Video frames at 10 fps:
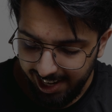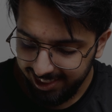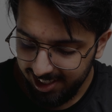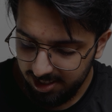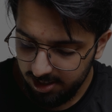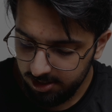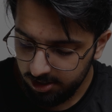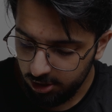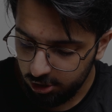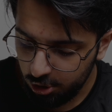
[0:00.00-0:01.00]
And this is
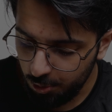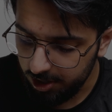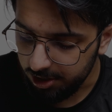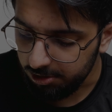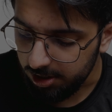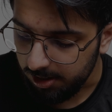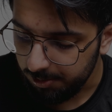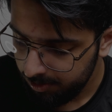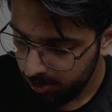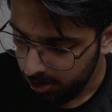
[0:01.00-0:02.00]
to a degree,
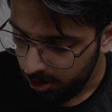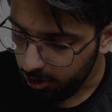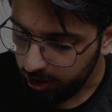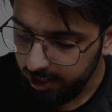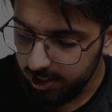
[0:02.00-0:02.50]
okay?